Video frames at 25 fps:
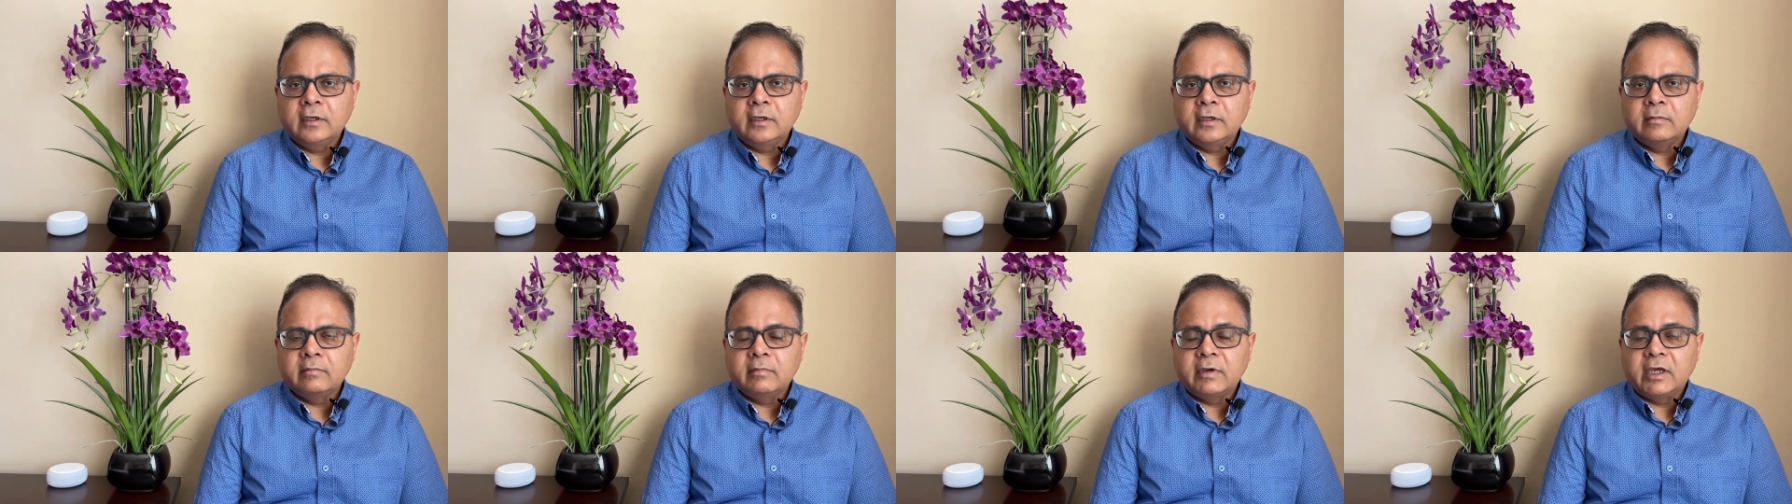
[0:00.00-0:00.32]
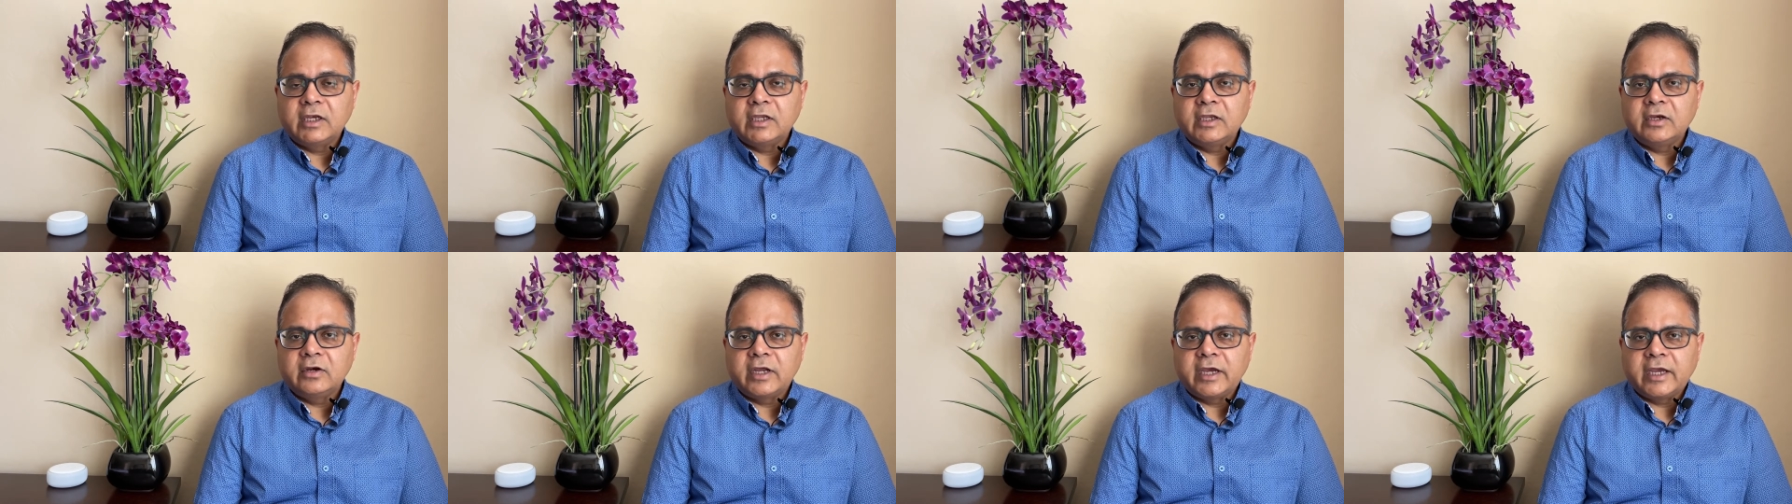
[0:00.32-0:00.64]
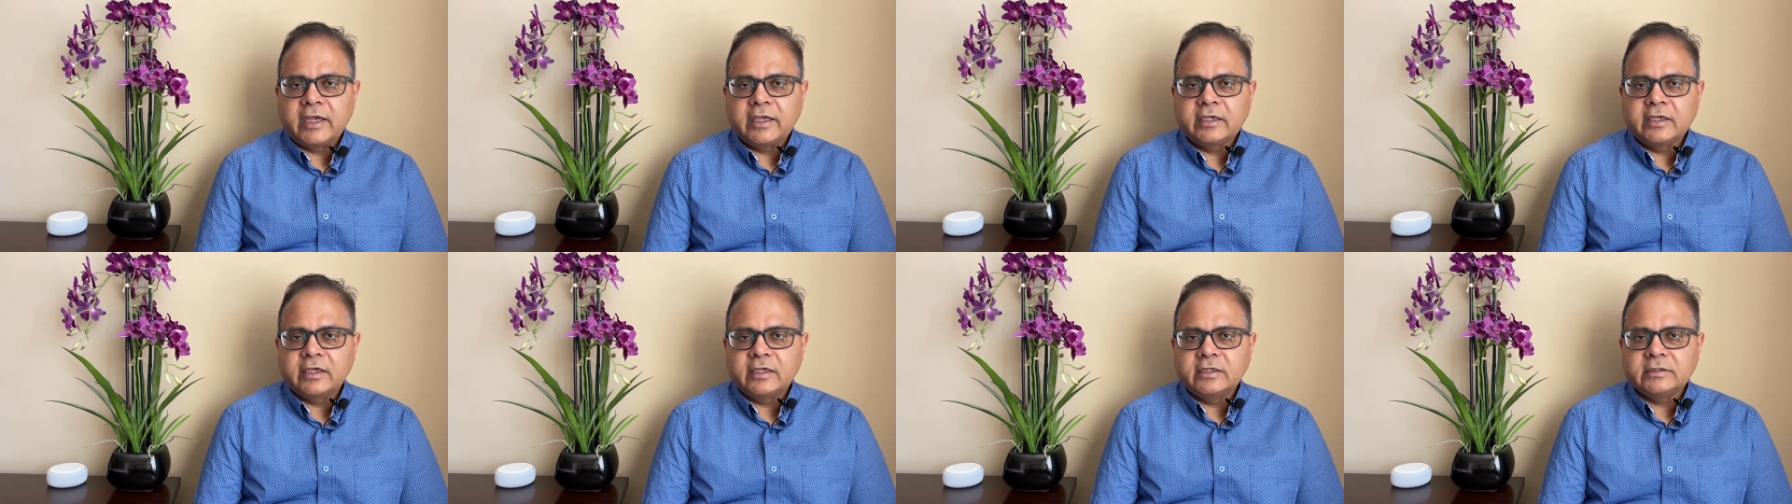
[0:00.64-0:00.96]
many
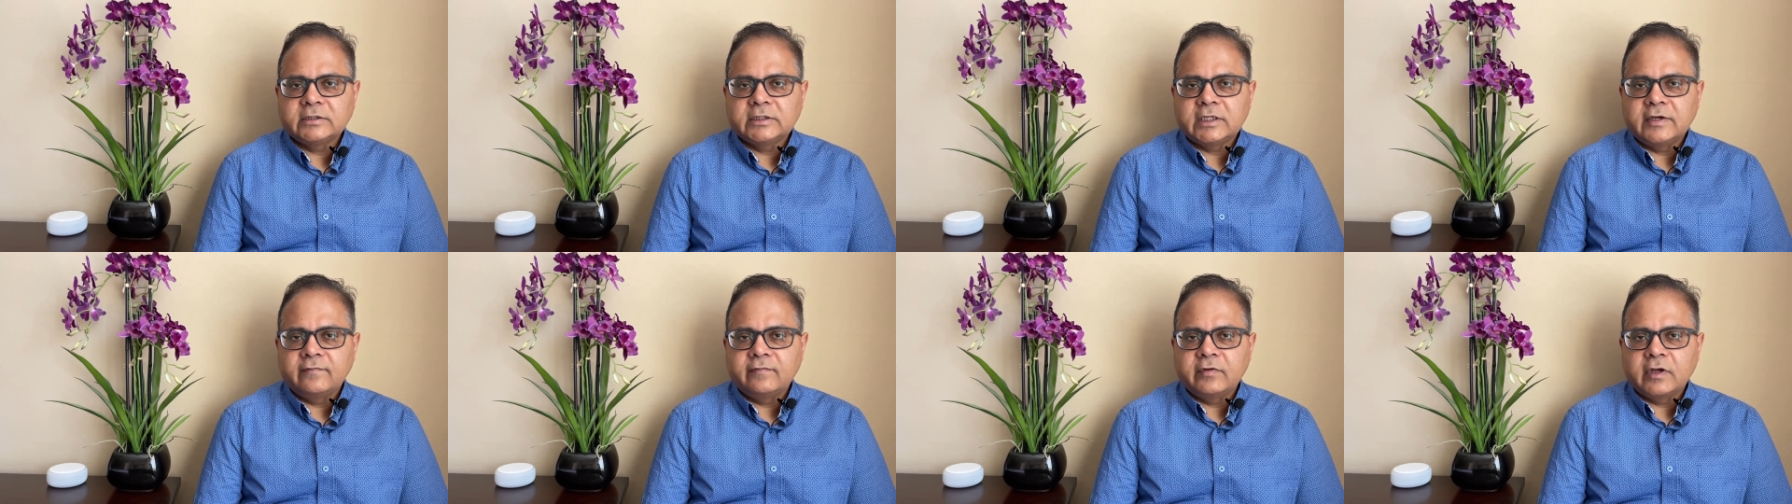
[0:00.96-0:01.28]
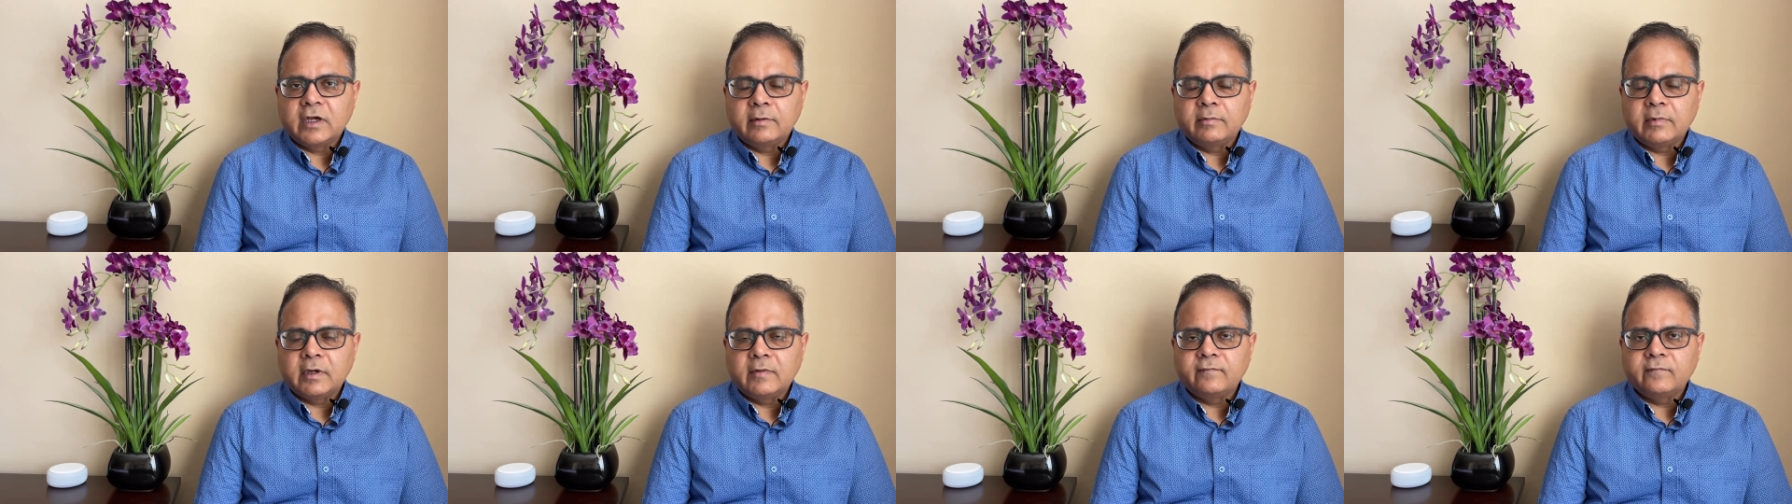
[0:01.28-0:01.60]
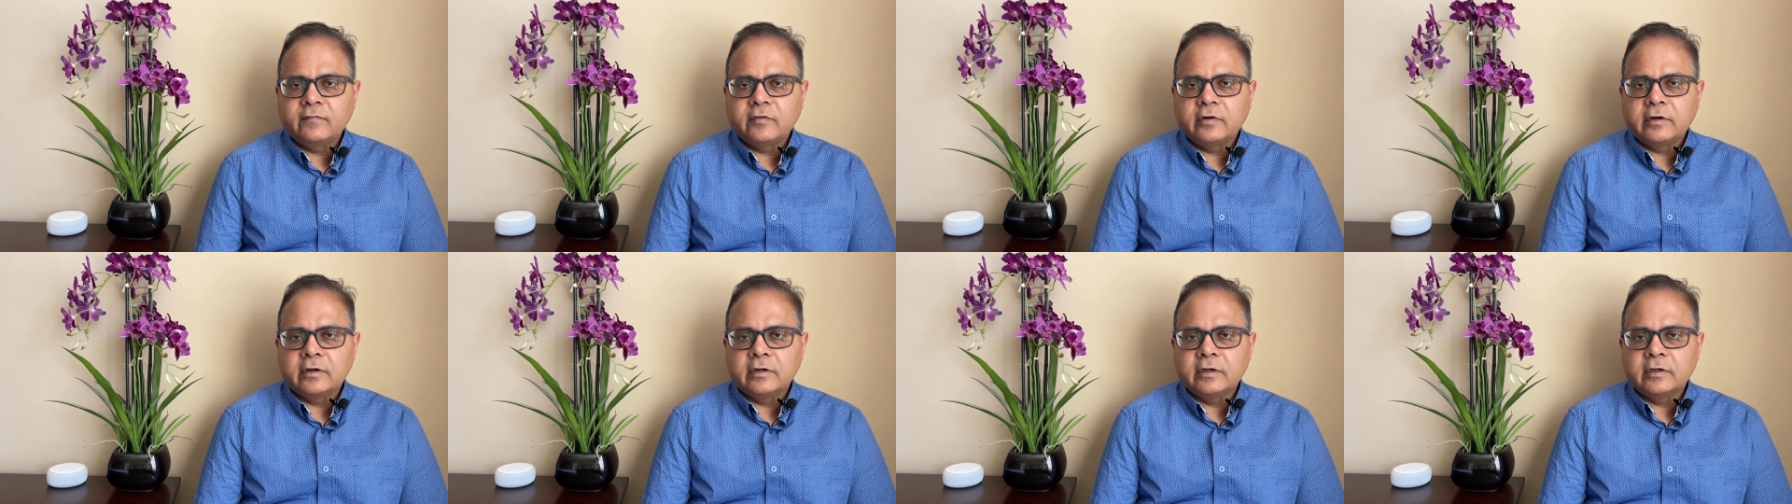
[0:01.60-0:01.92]
rankings have come up
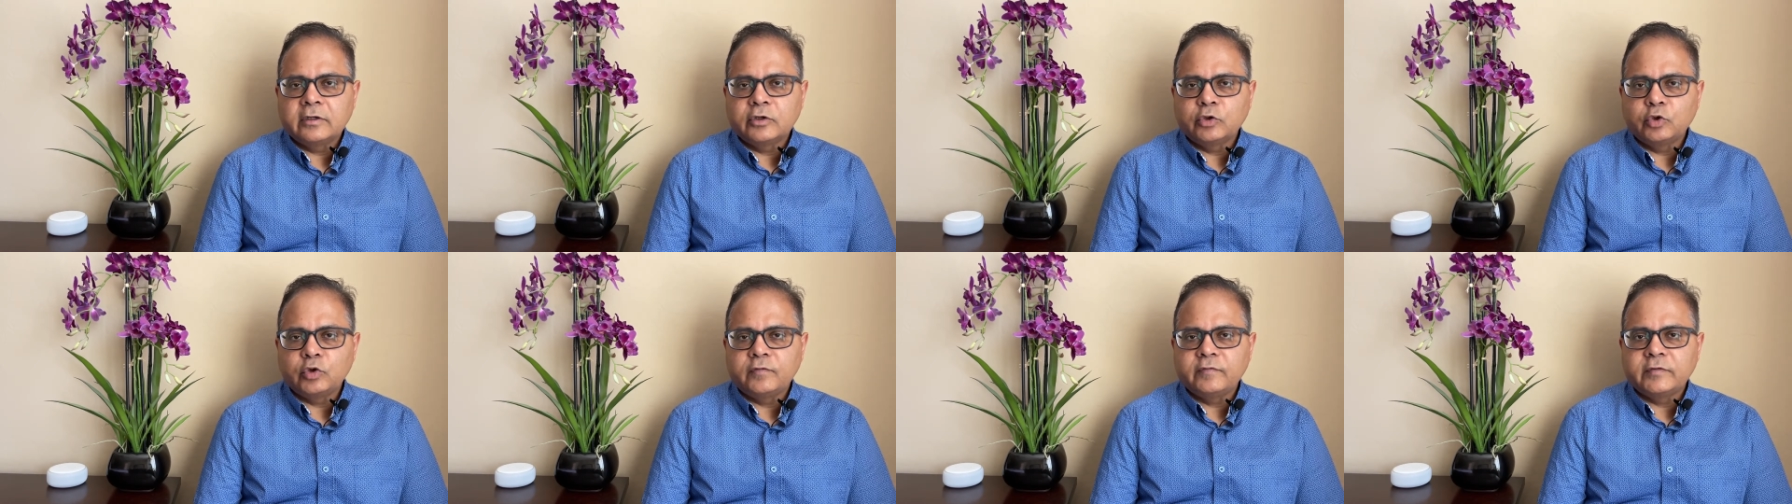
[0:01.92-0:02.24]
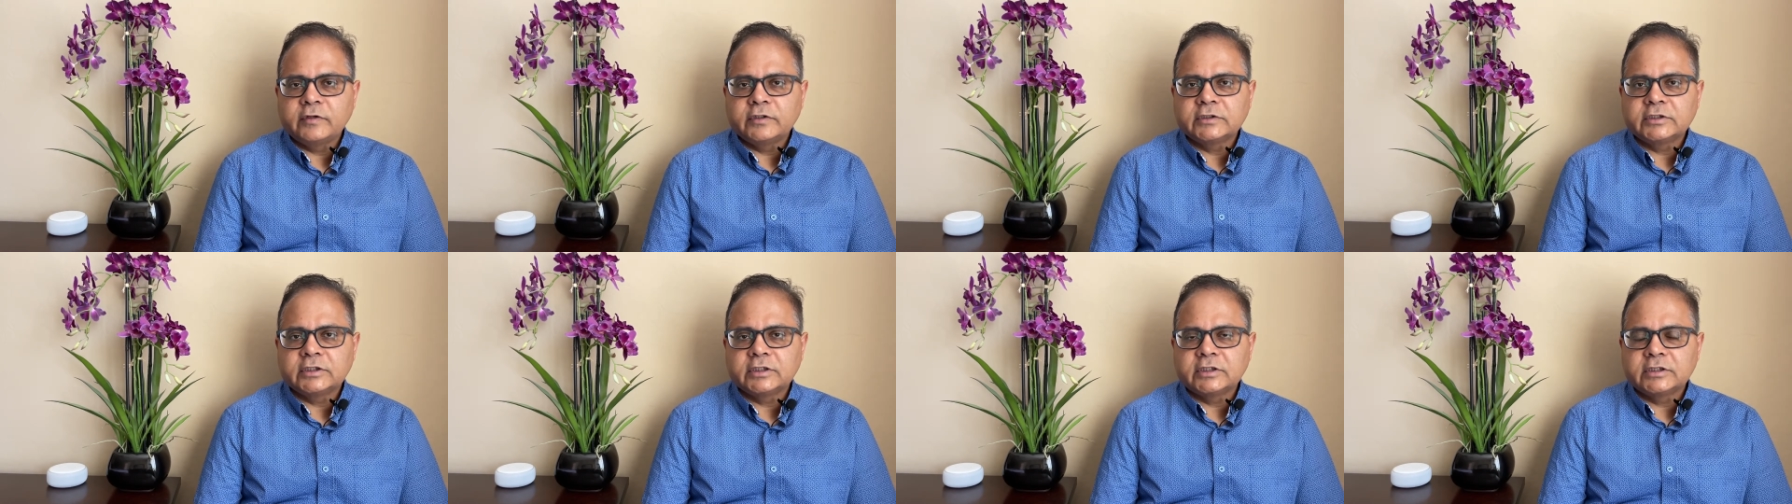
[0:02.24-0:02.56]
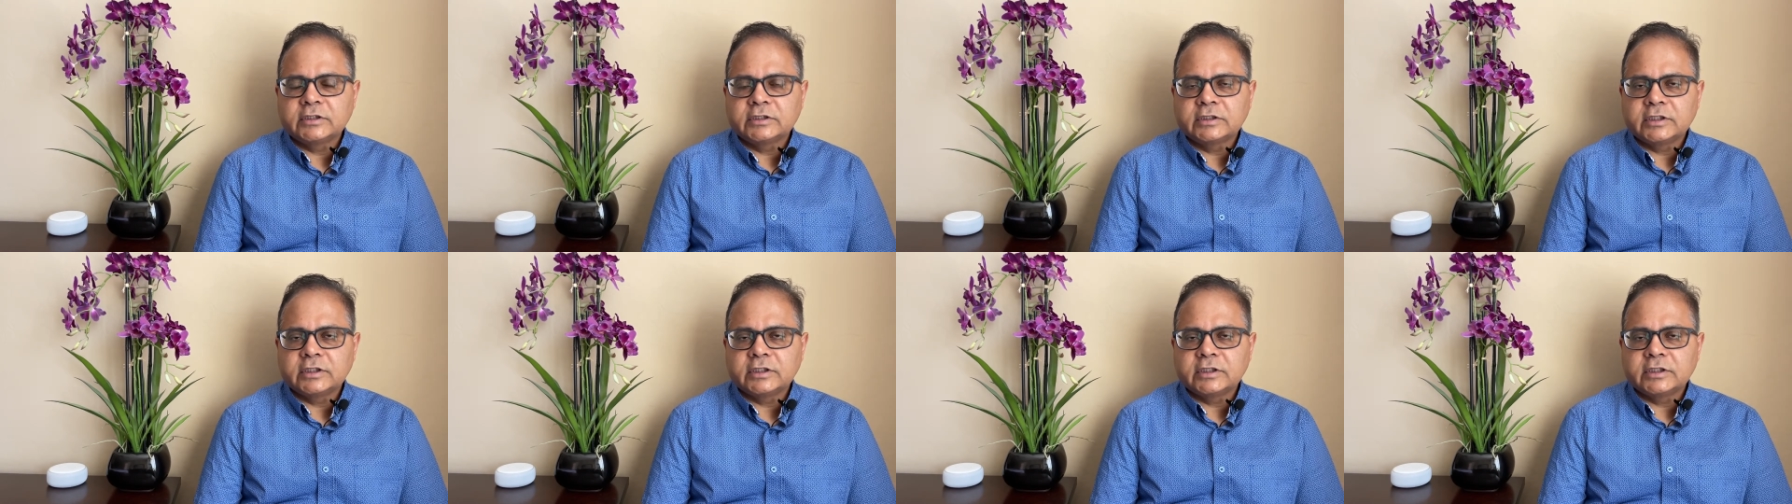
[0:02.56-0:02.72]
for universities.